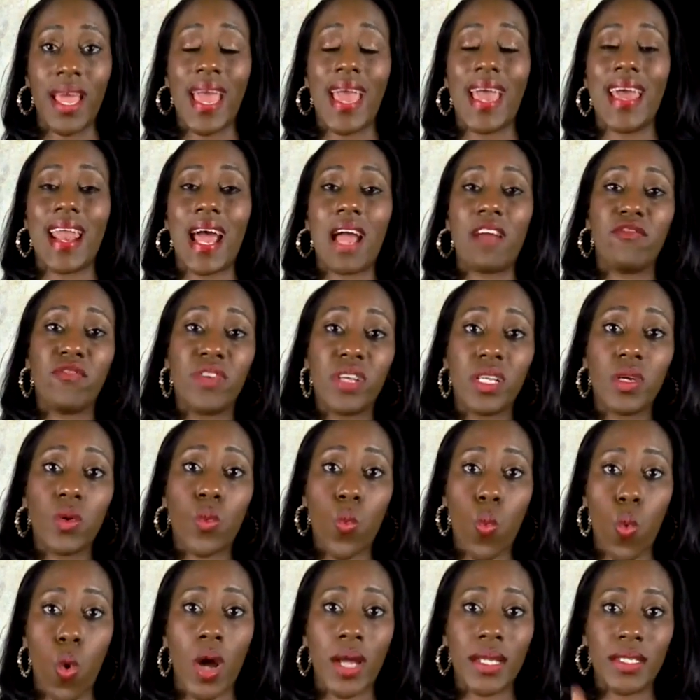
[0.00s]
And I really
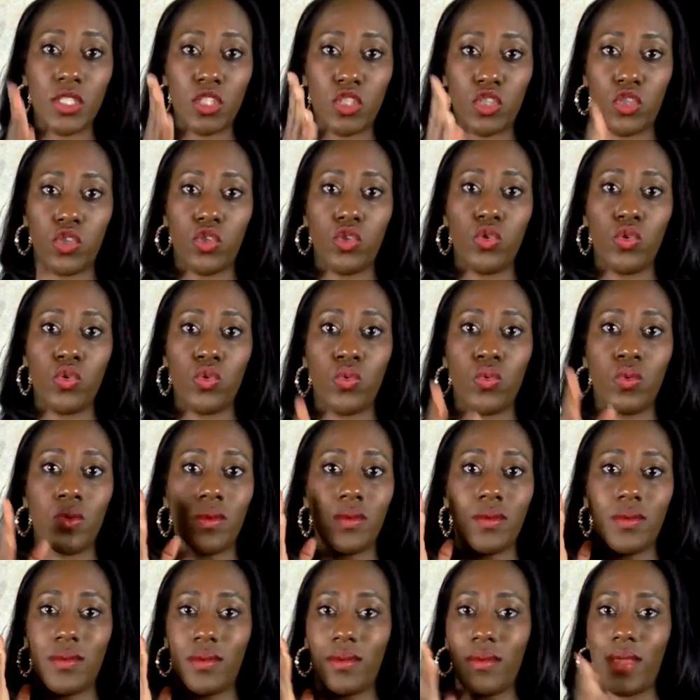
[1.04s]
want to
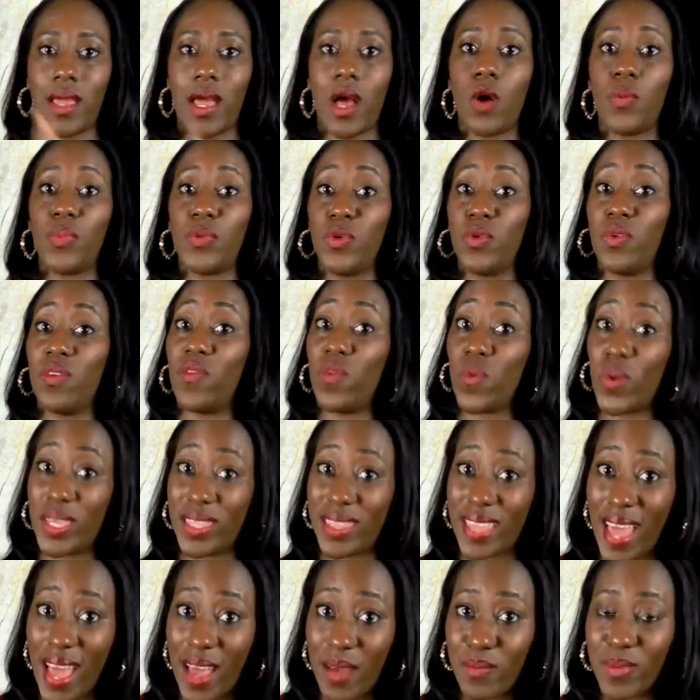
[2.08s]
help you avoid
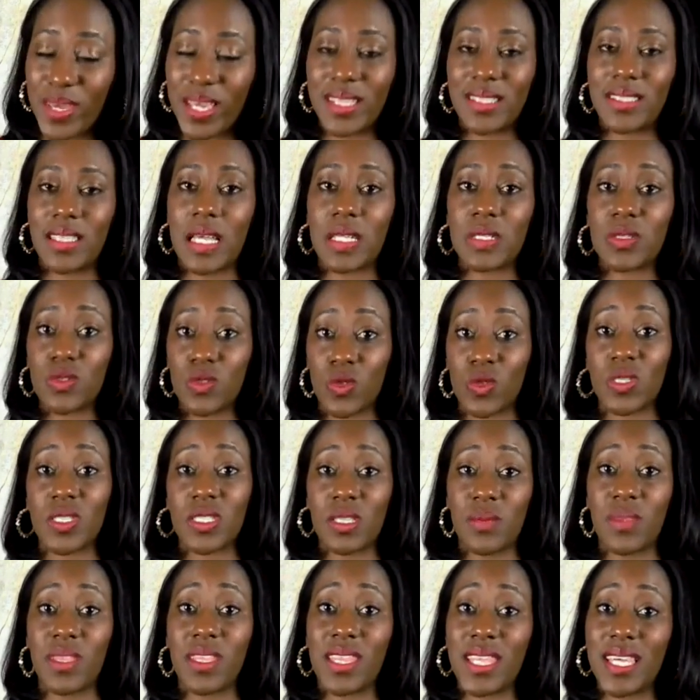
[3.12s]
that, because those are
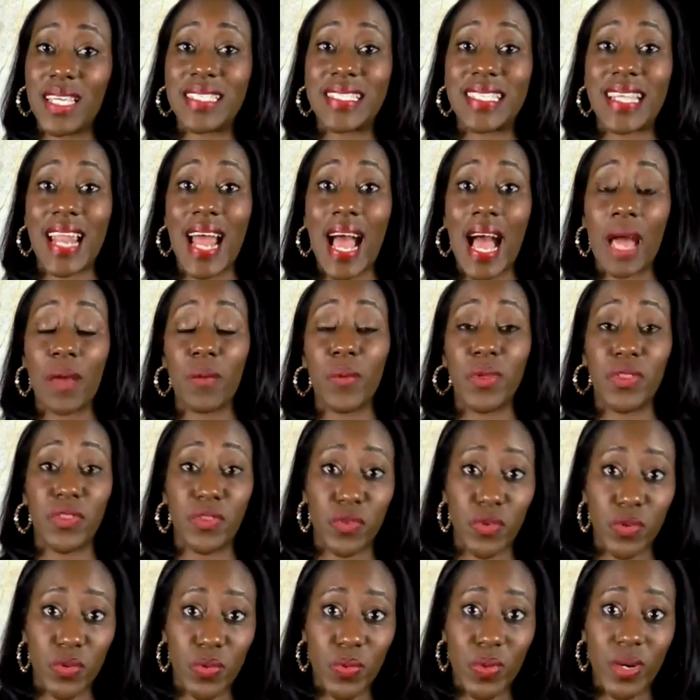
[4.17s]
some of the things that I went
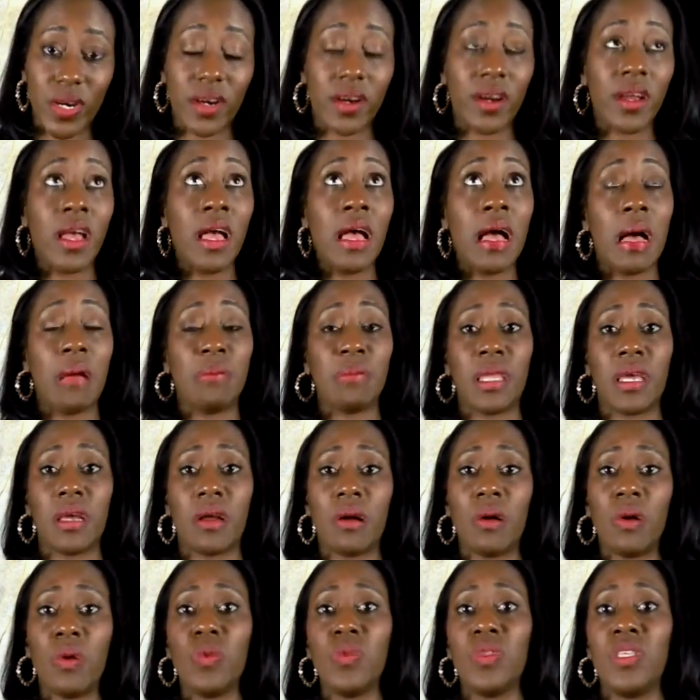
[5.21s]
through, where I'm like,
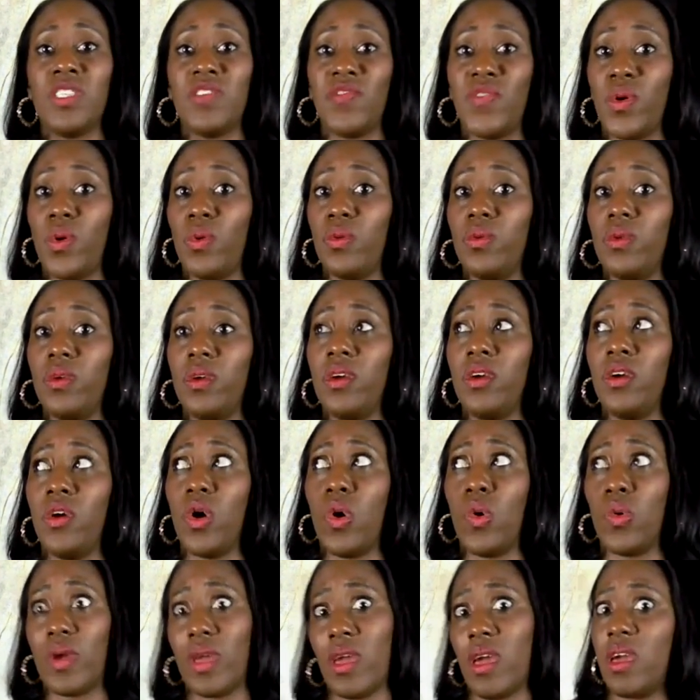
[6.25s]
oh, this felt
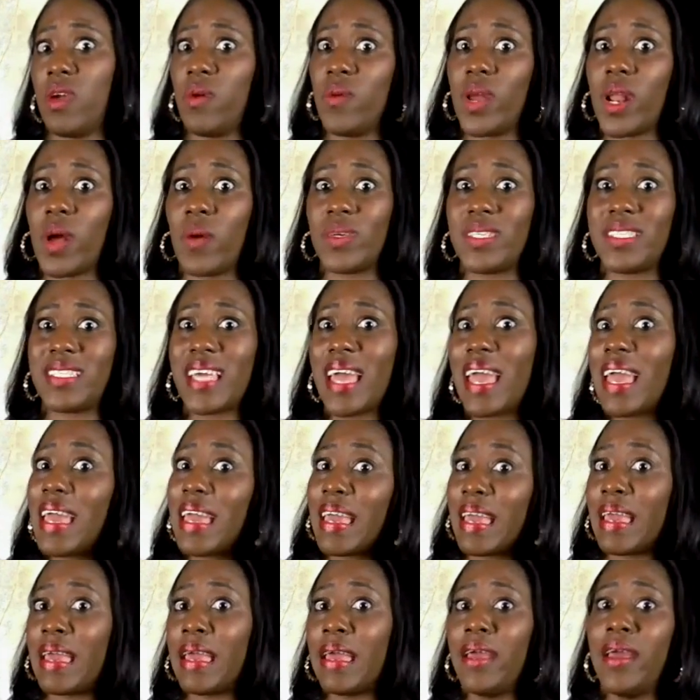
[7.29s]
okay when I was
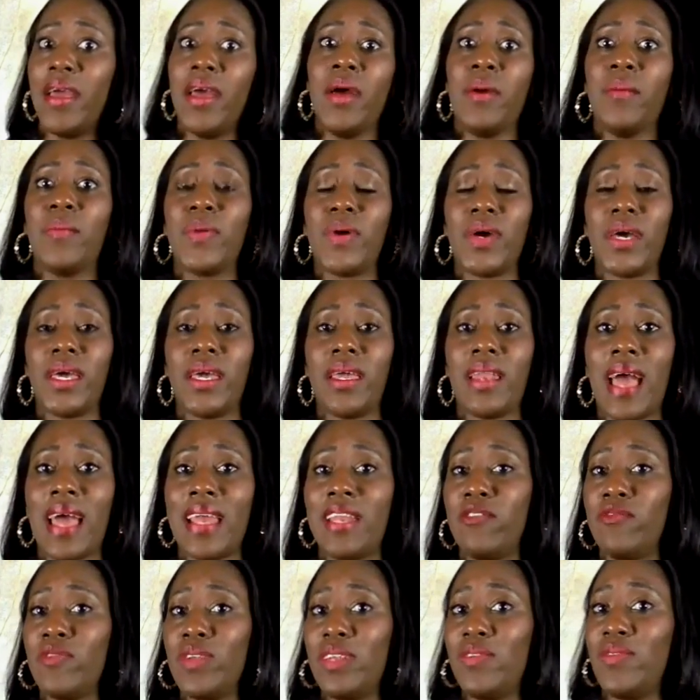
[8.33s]
saying it, but I
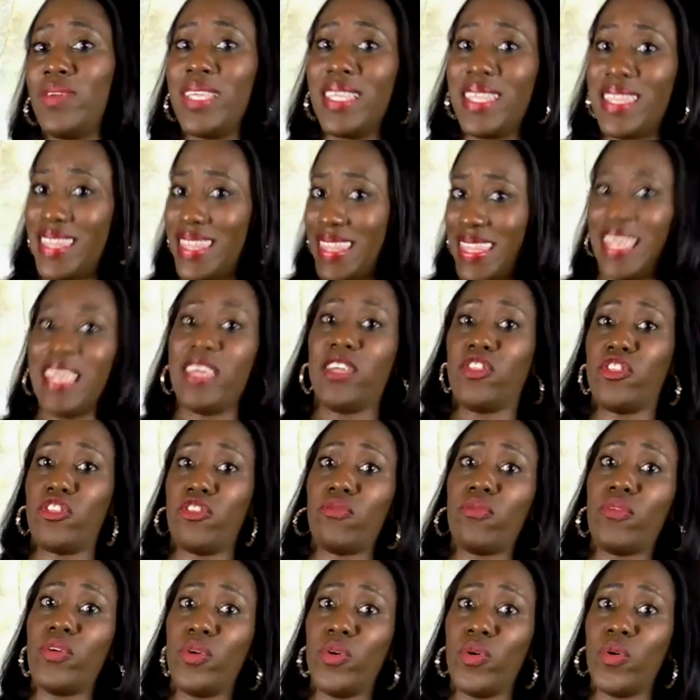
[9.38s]
didn't really think
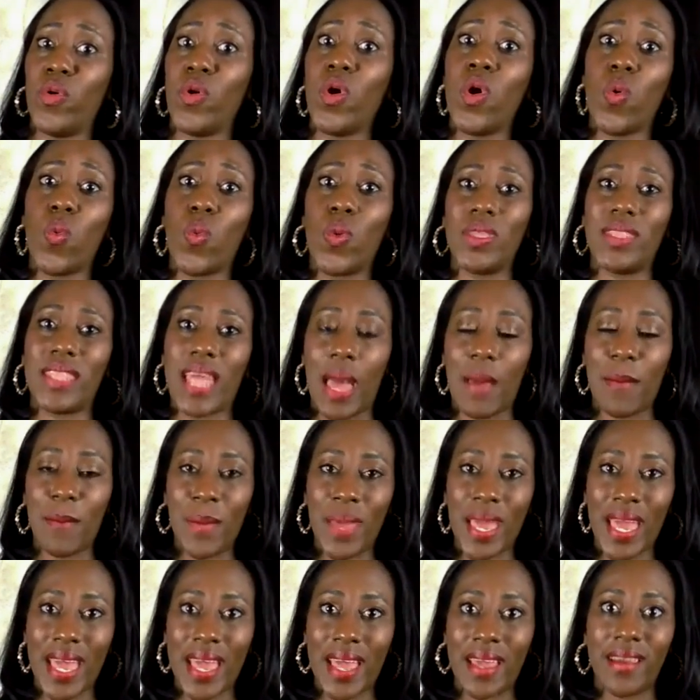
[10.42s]
through what that
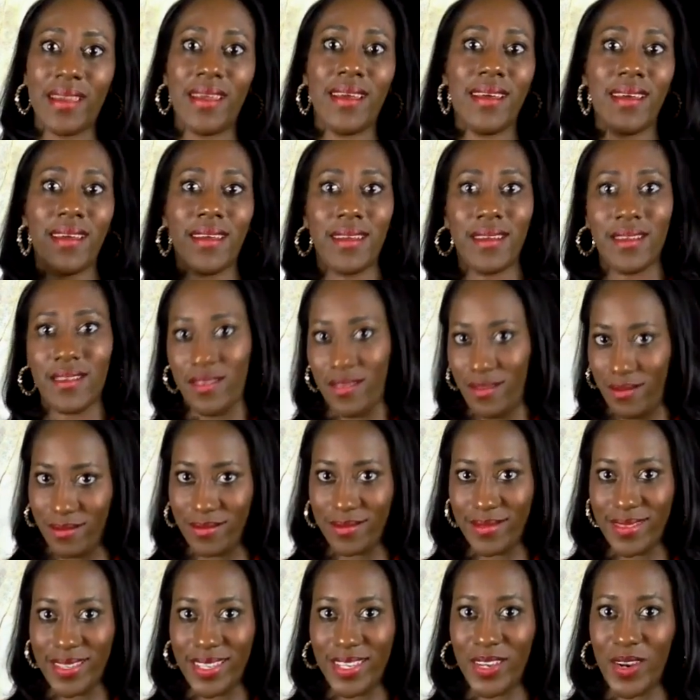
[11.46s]
meant,
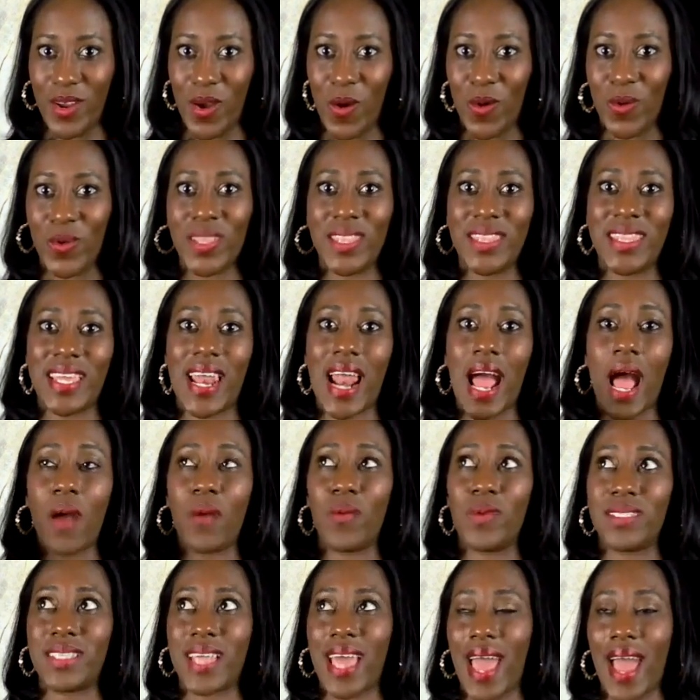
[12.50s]
that I
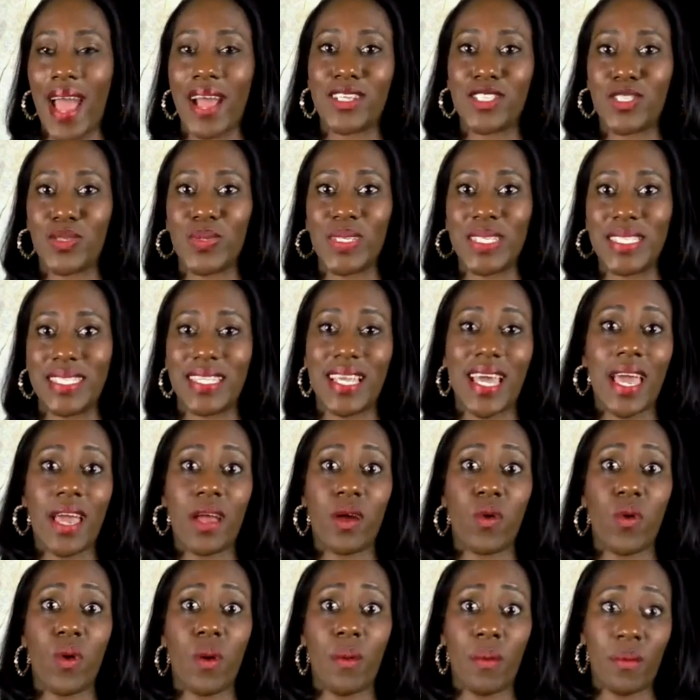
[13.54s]
was actually saying,
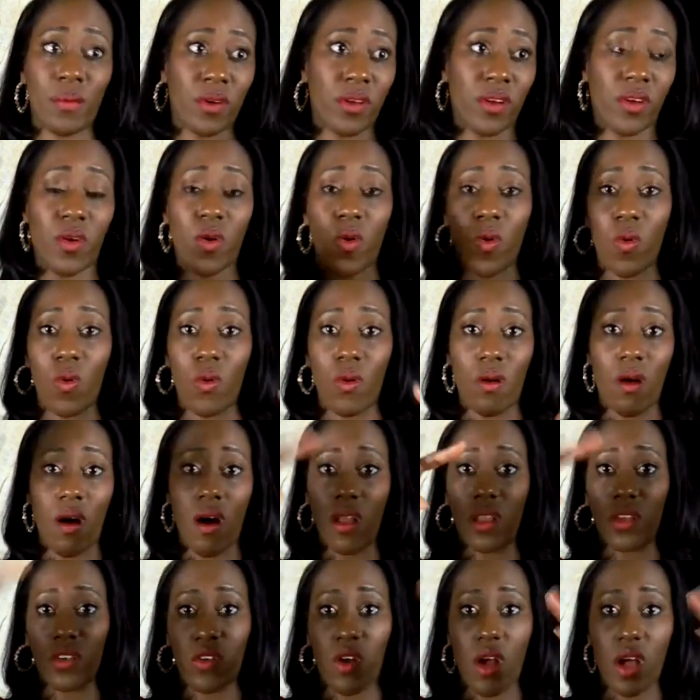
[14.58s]
oh, I'm going to go
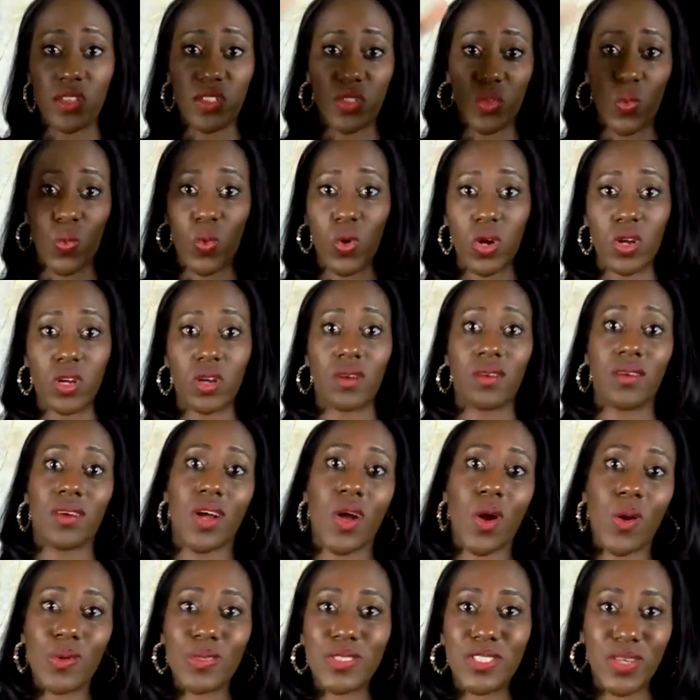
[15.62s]
all across the world
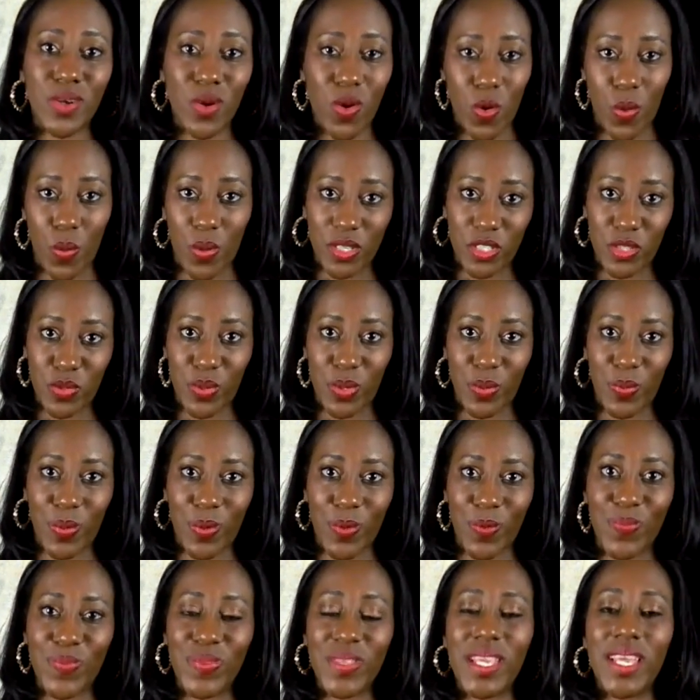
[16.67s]
coaching a whole bunch of people.